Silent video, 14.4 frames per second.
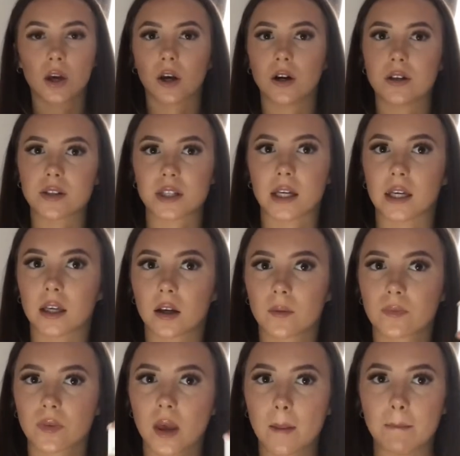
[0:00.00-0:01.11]
Because like,
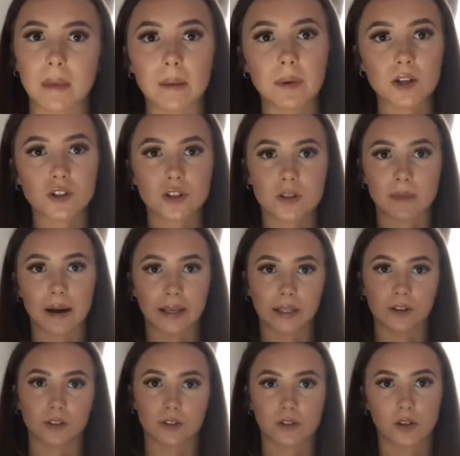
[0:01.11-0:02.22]
maybe it's just my
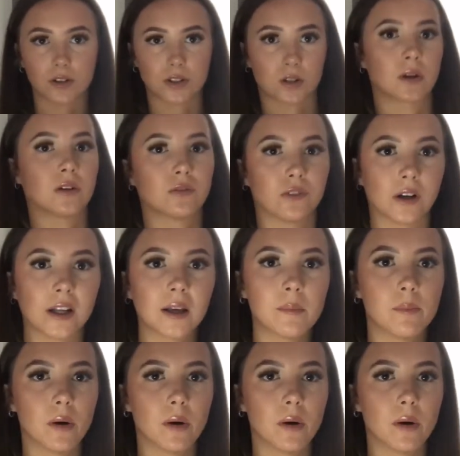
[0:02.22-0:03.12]
ears because they're quite funny,